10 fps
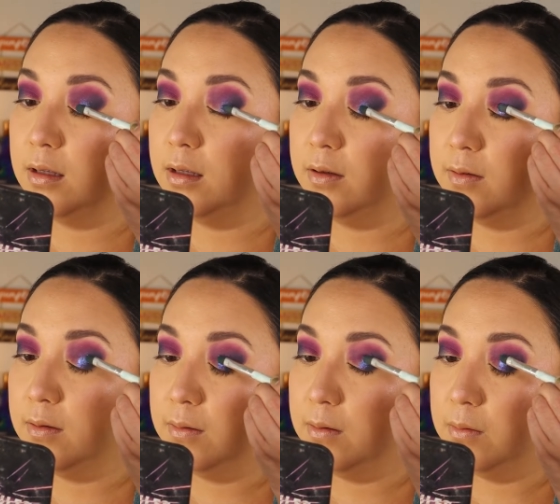
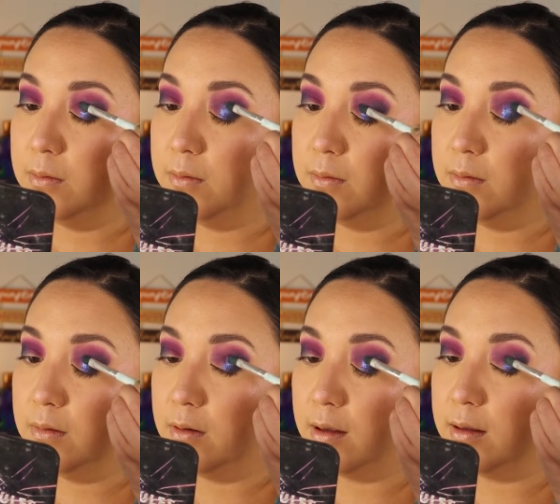Yeah.
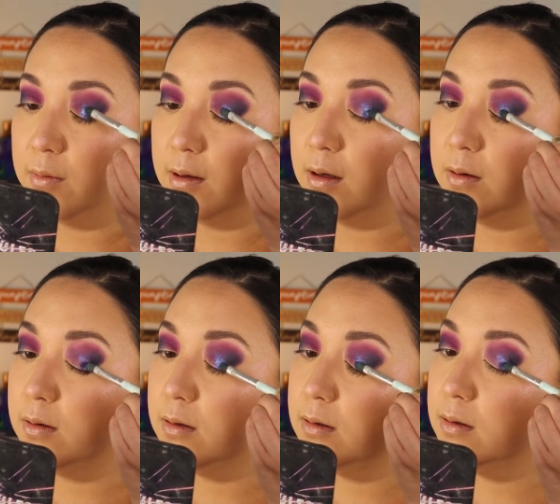Okay, there we go.
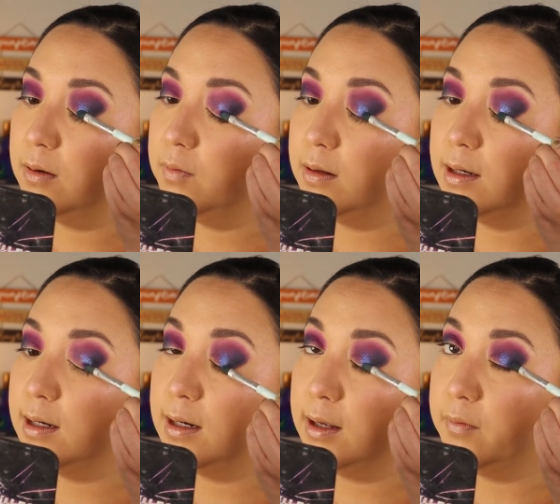I feel like I
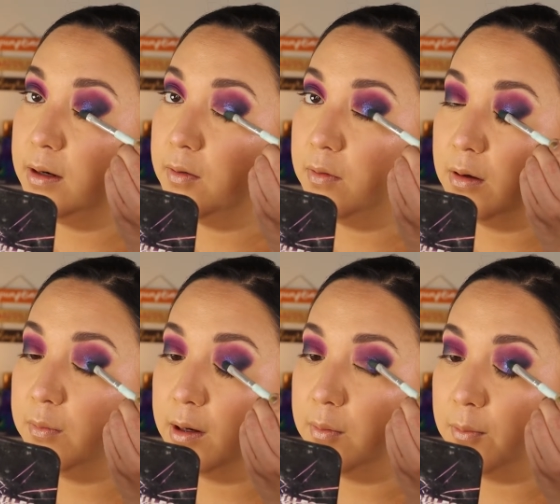didn't have enough on
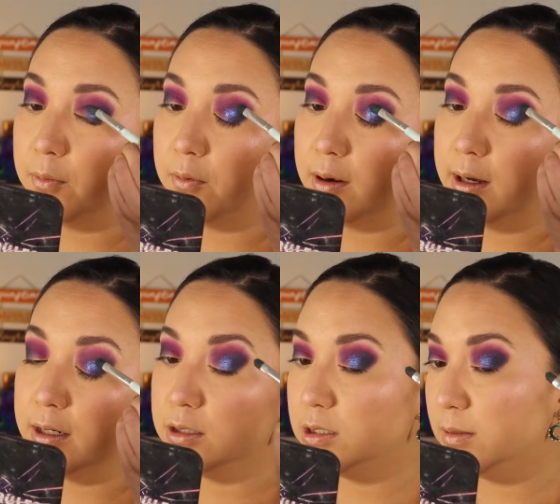my
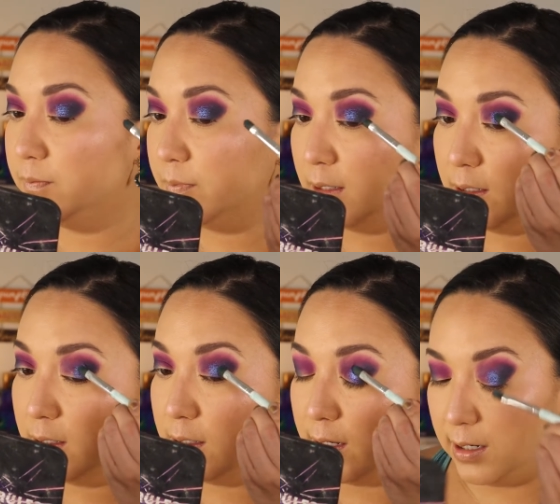brush.
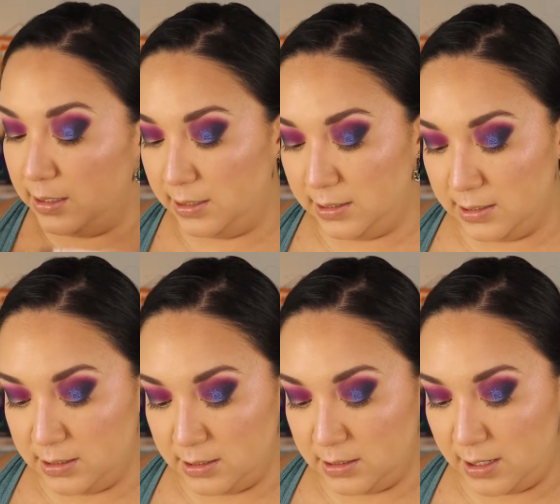Yeah, I think
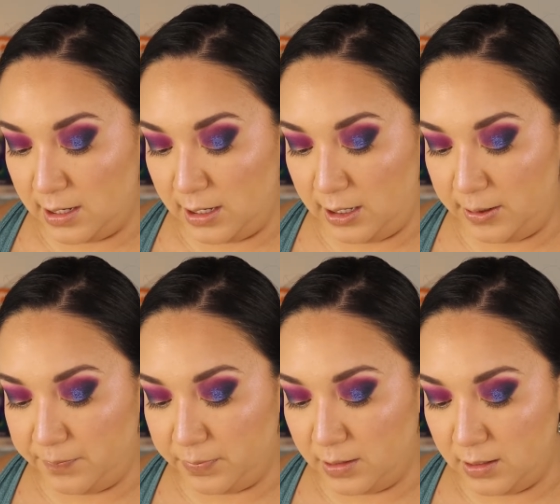this is a
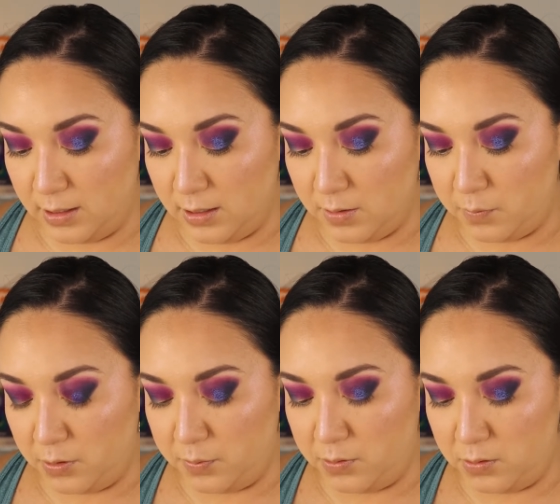
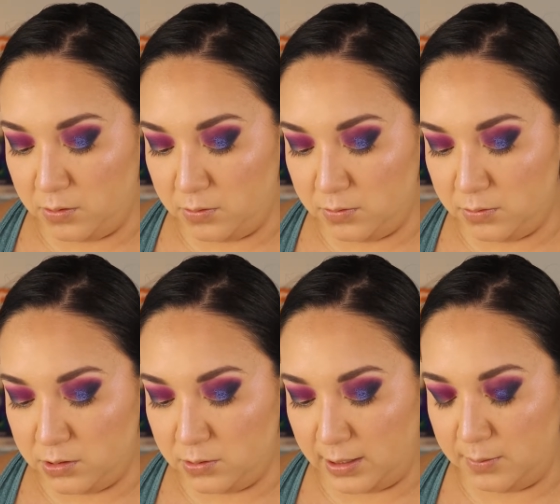purple
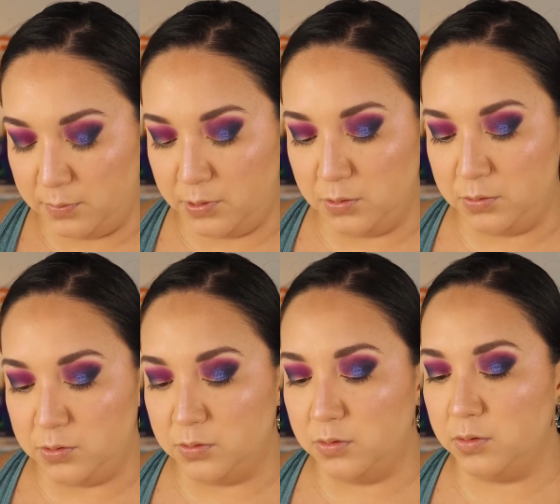to like blue
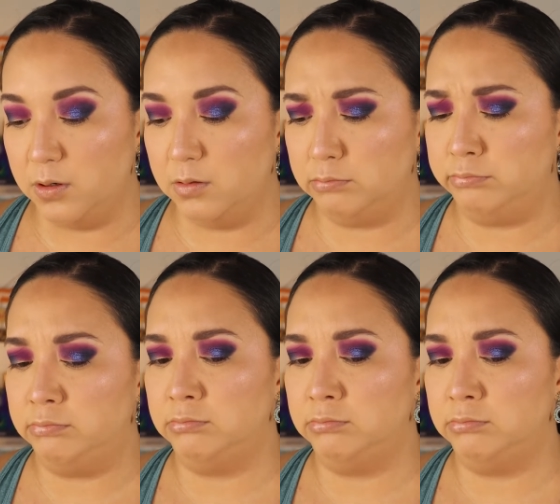dual chrome.